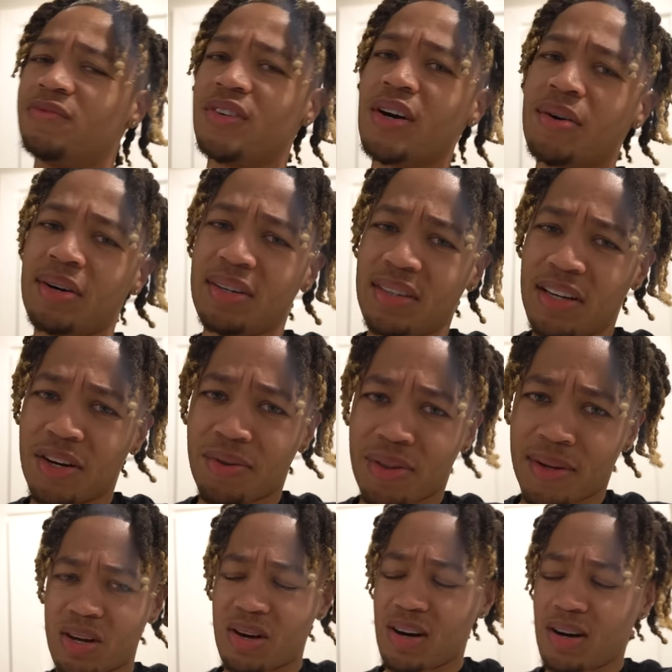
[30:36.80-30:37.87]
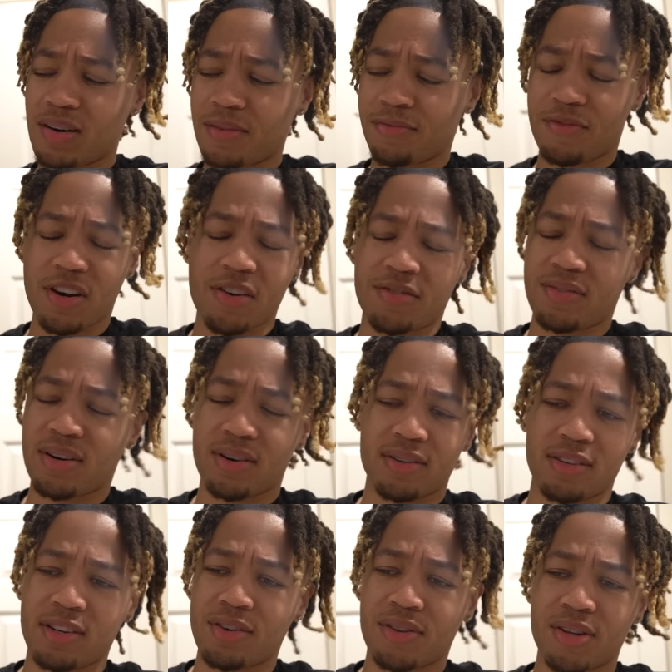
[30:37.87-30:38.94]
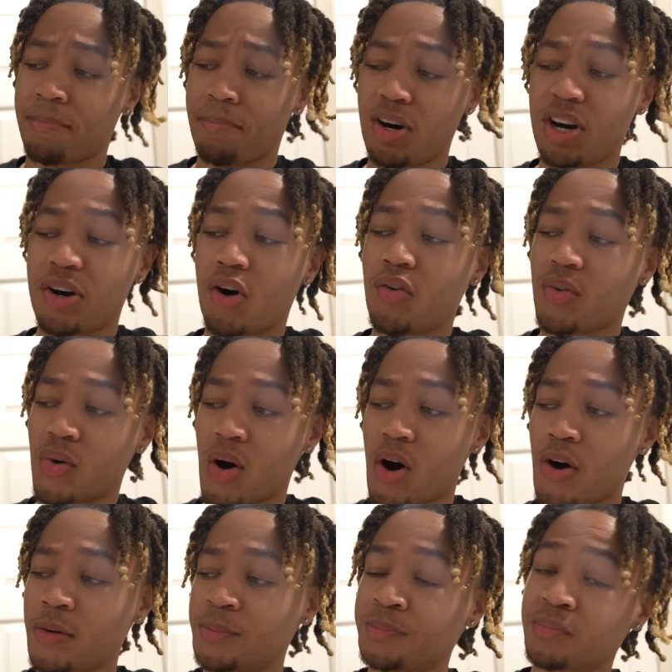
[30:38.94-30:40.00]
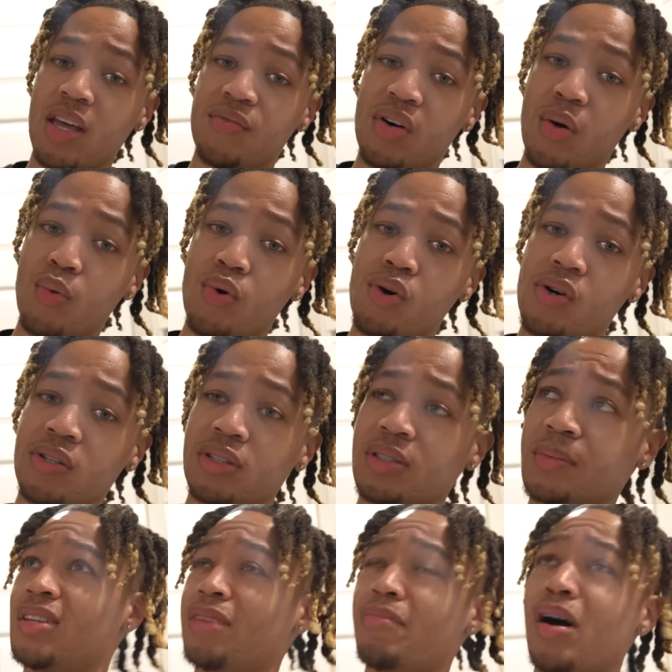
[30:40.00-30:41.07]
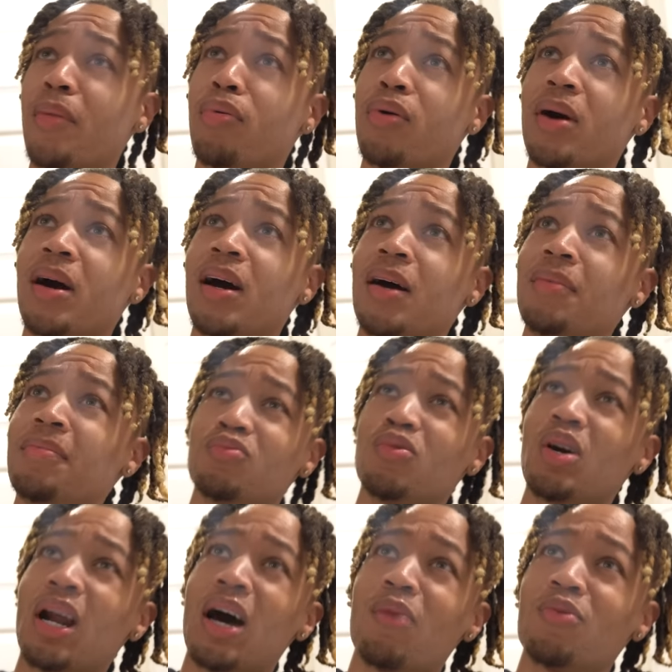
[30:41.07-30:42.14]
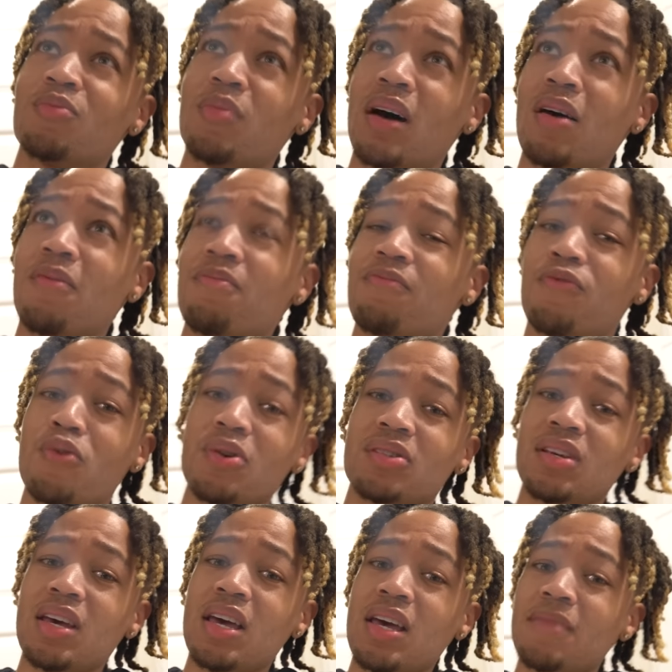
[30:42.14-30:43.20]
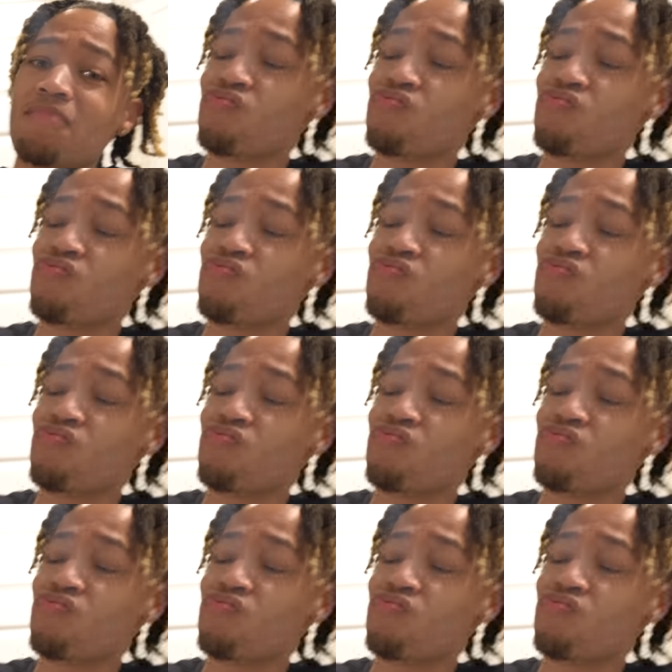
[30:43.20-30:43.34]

very unhealthy, uh, very, very unhealthy. But overall, if I was in my prime, when I was about fourteen,